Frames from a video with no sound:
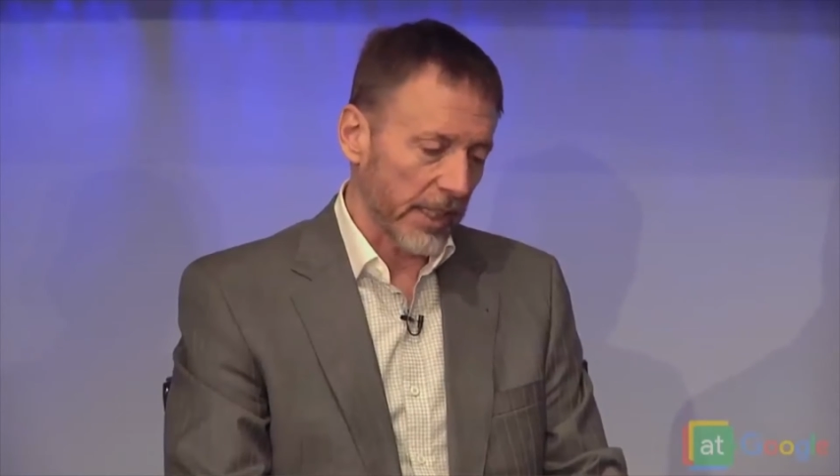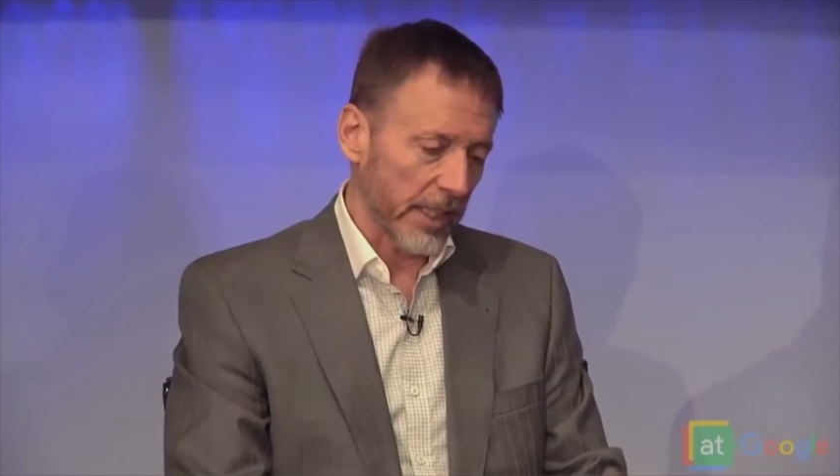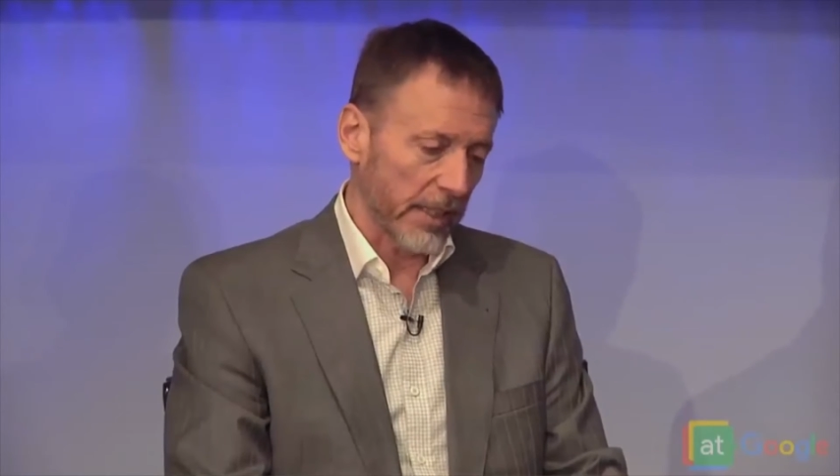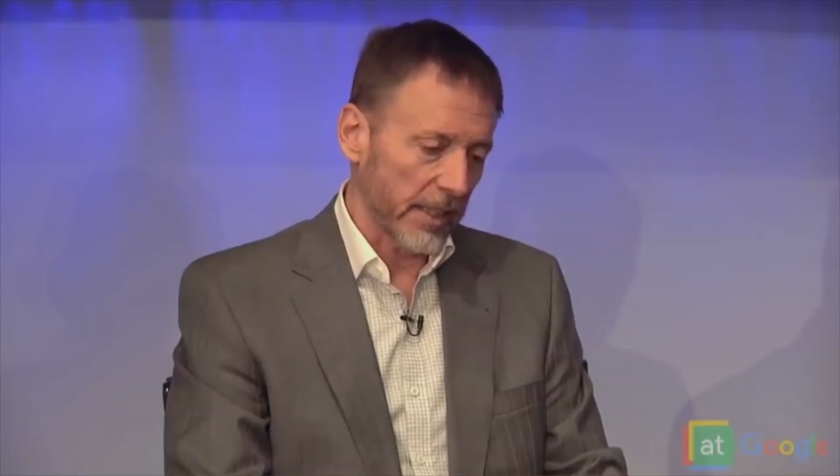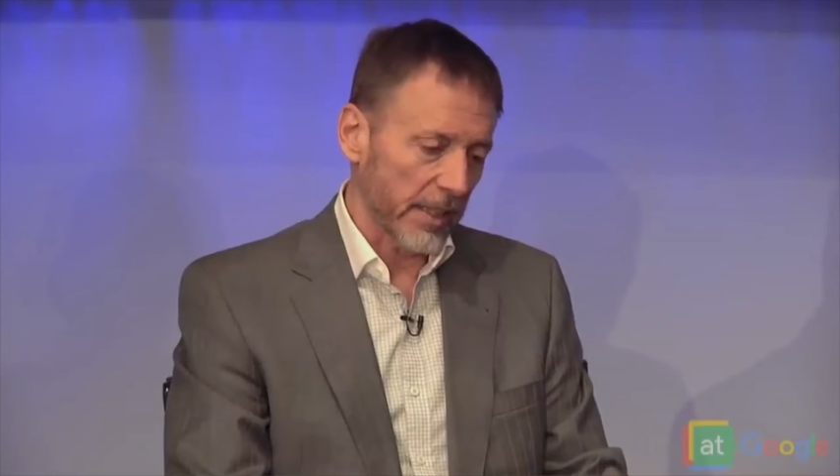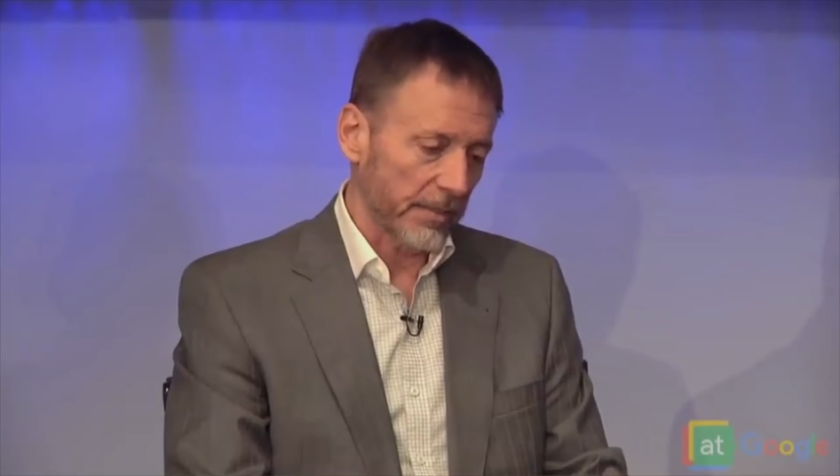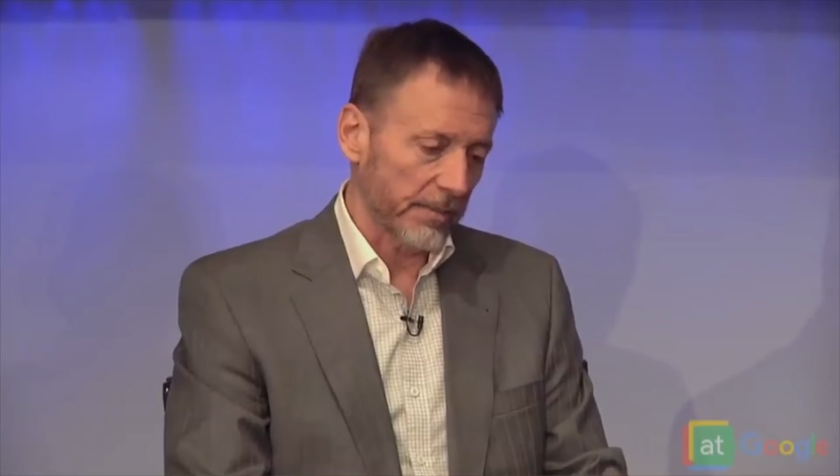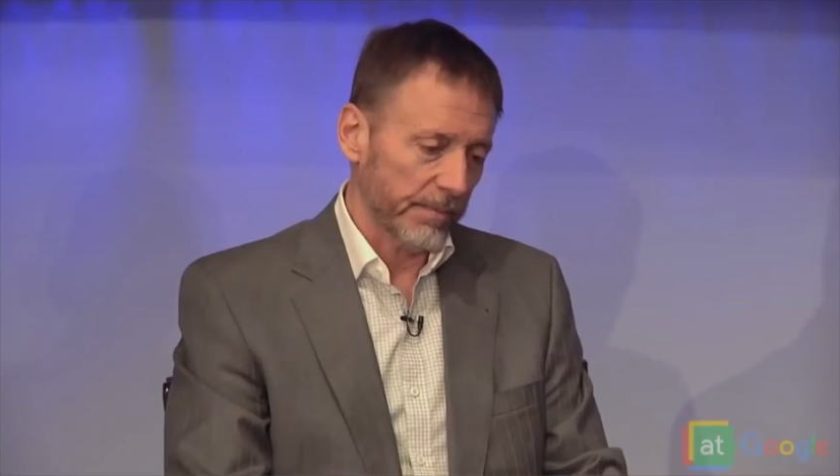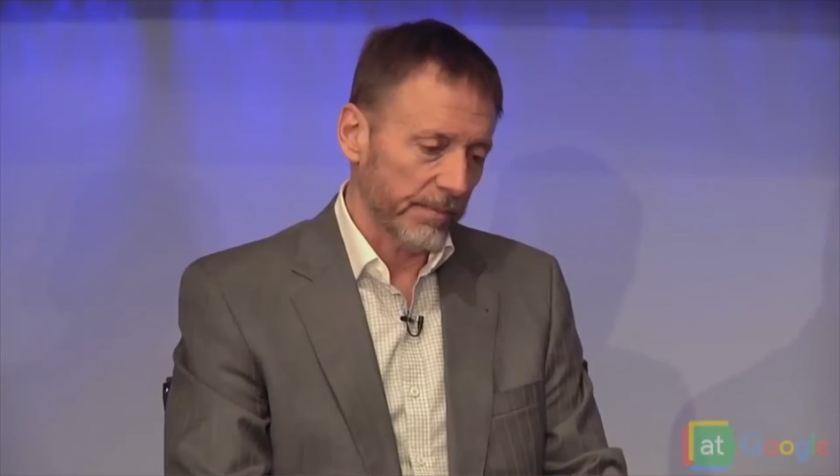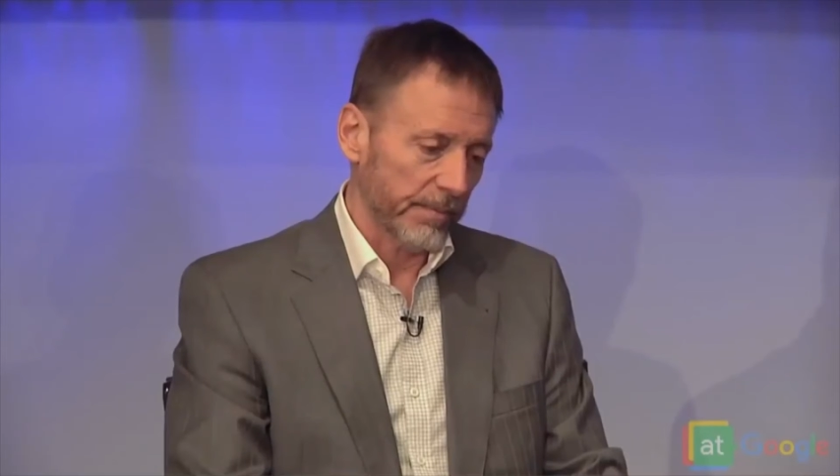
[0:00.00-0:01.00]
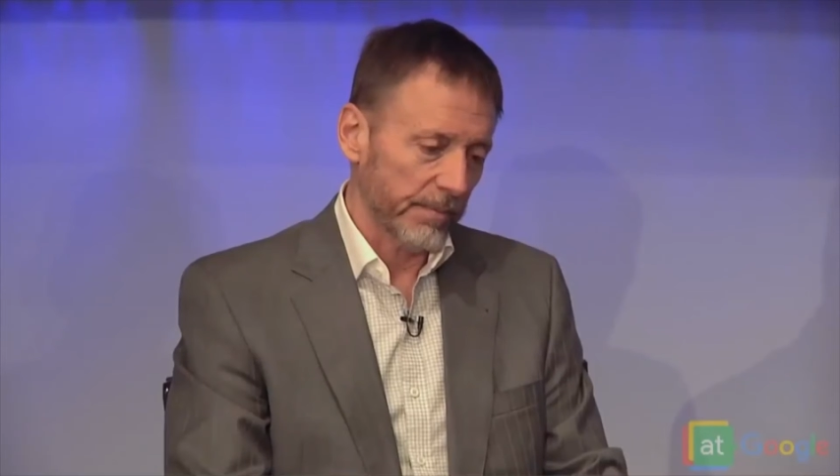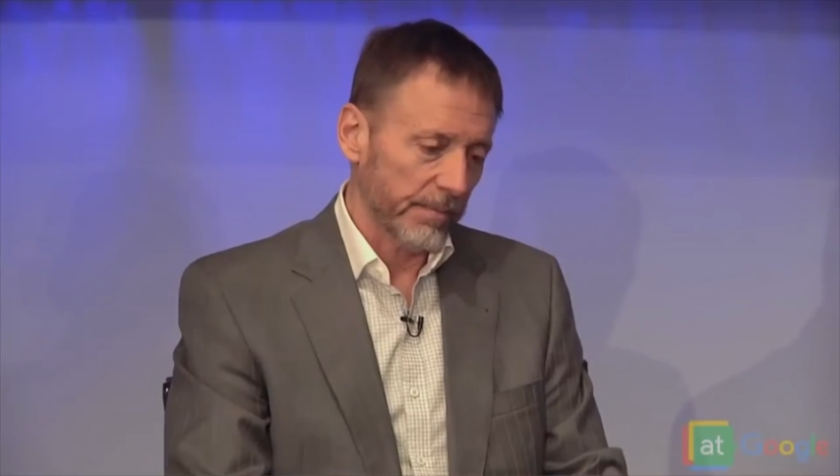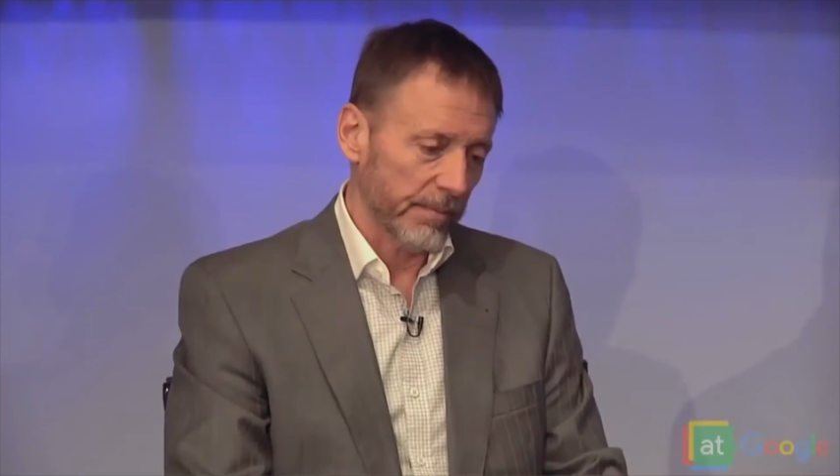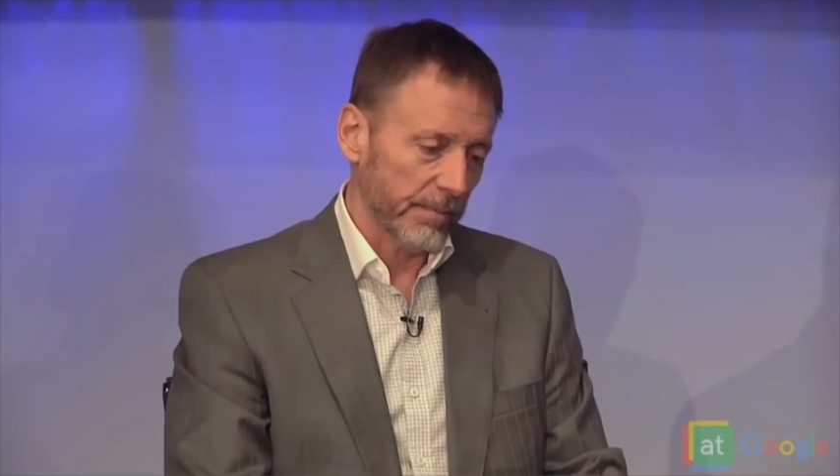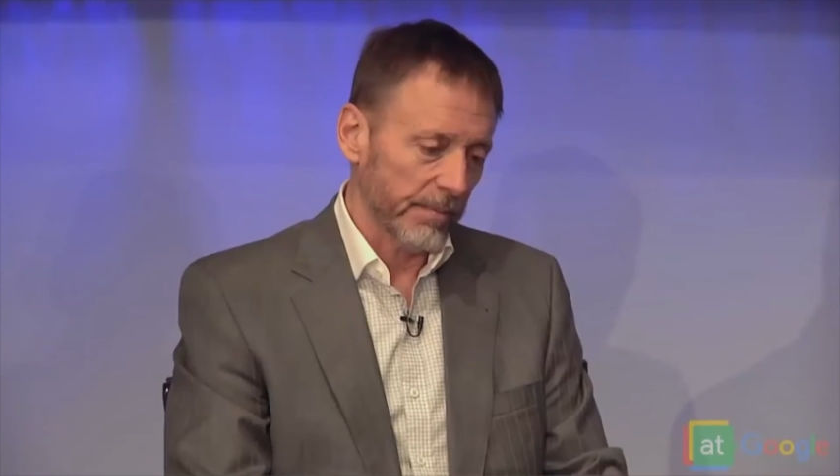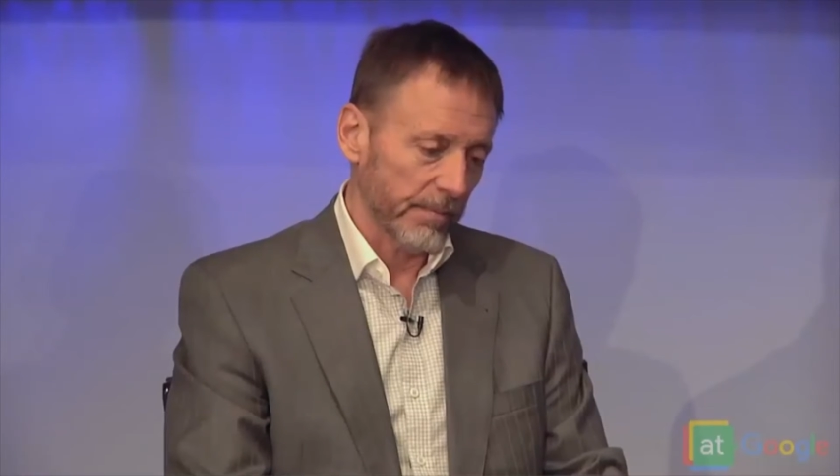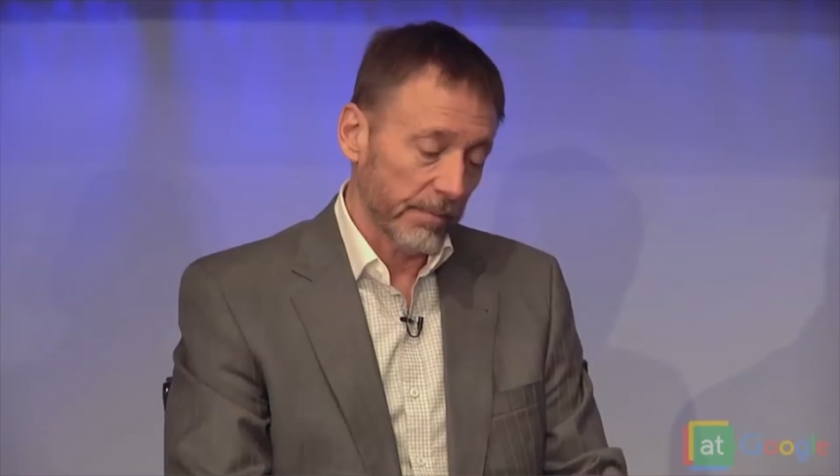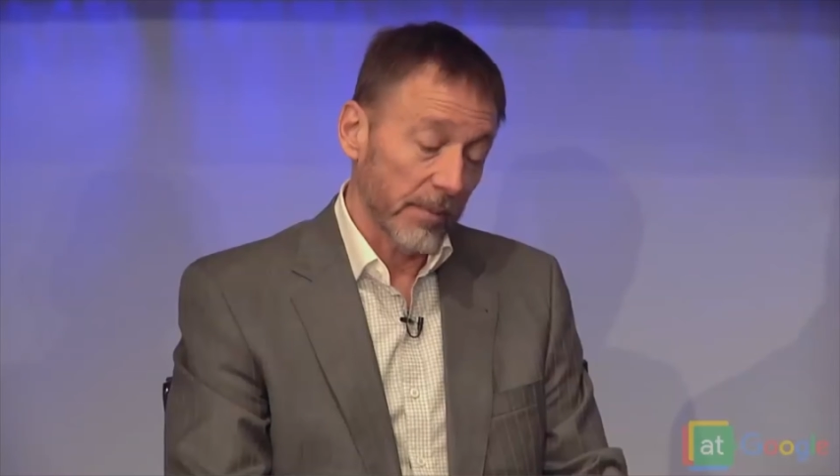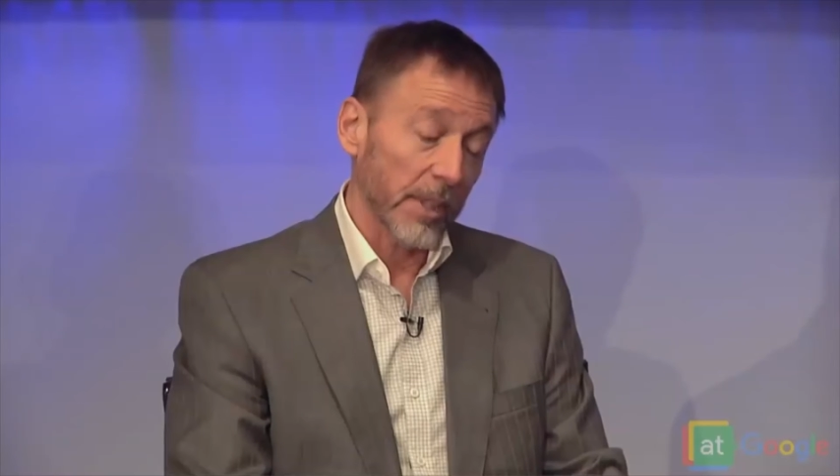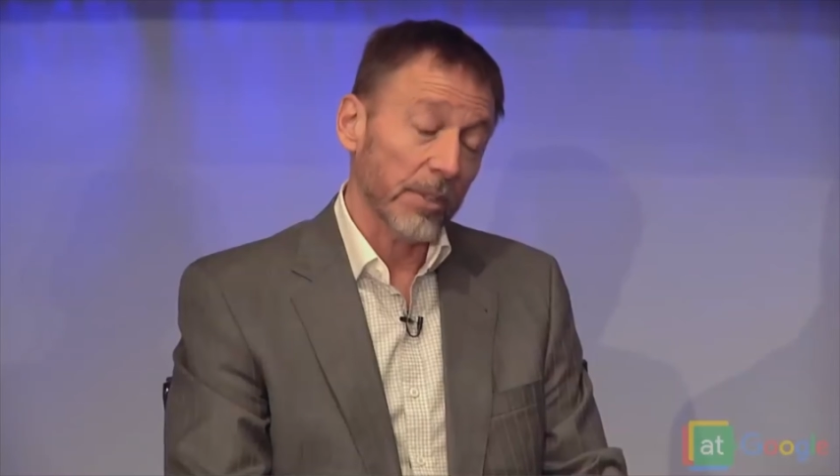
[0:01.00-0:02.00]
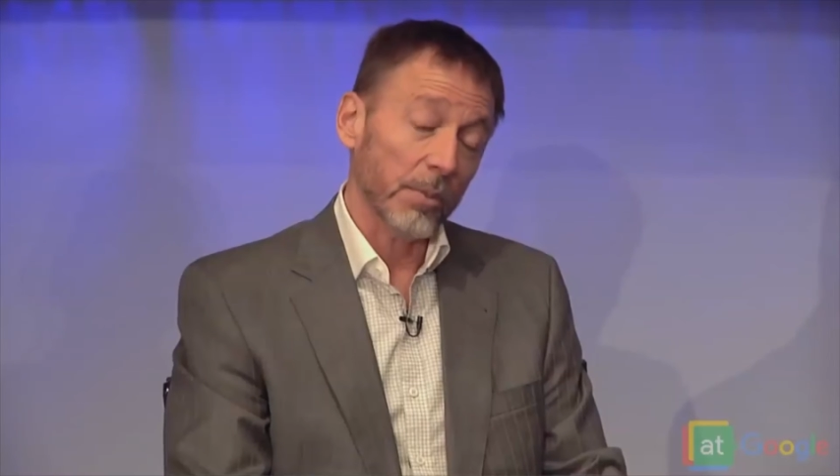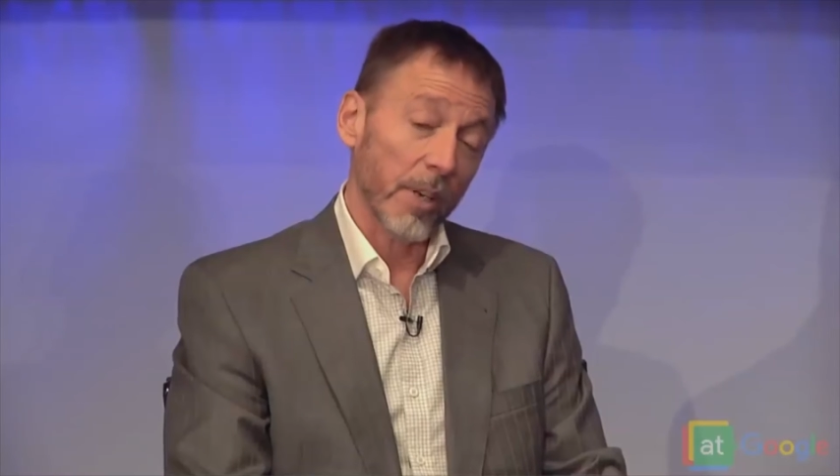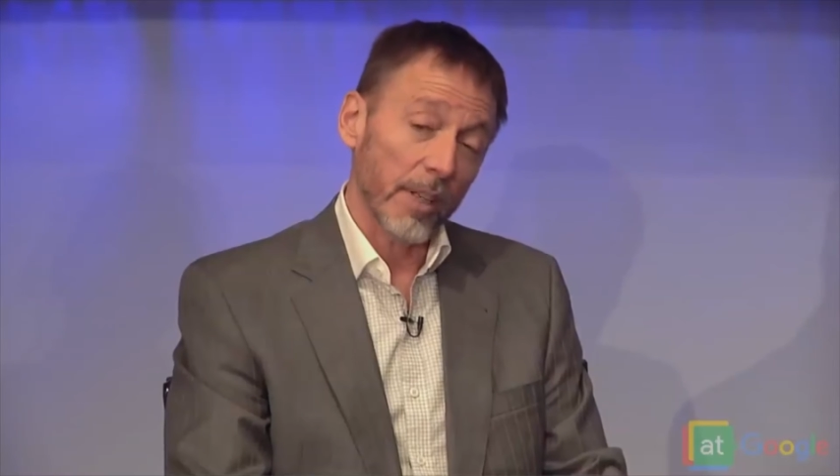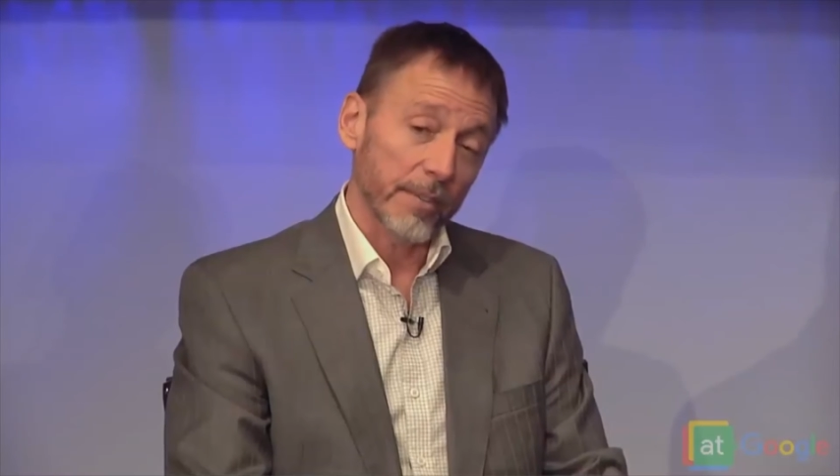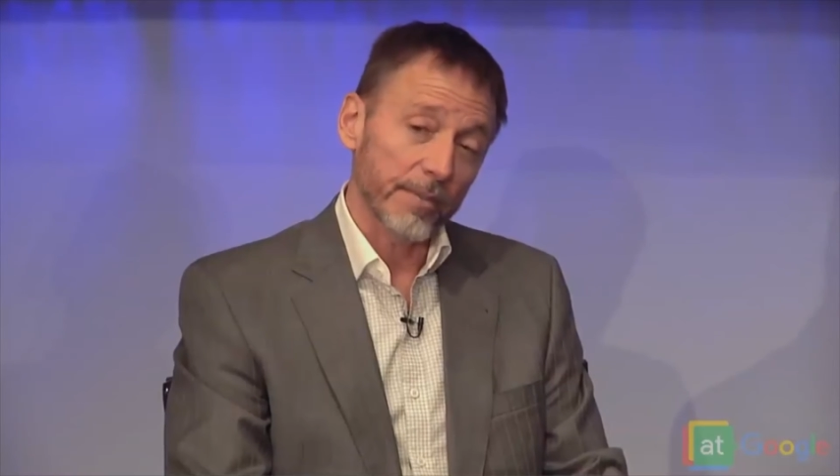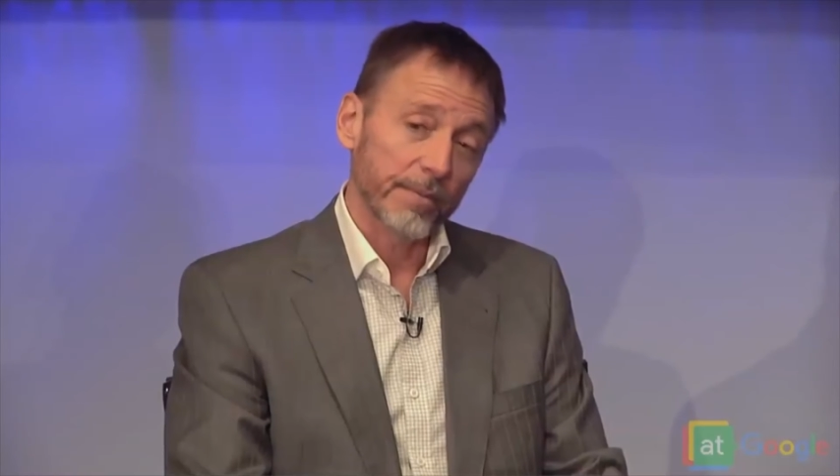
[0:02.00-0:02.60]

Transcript: and then he said, that's right.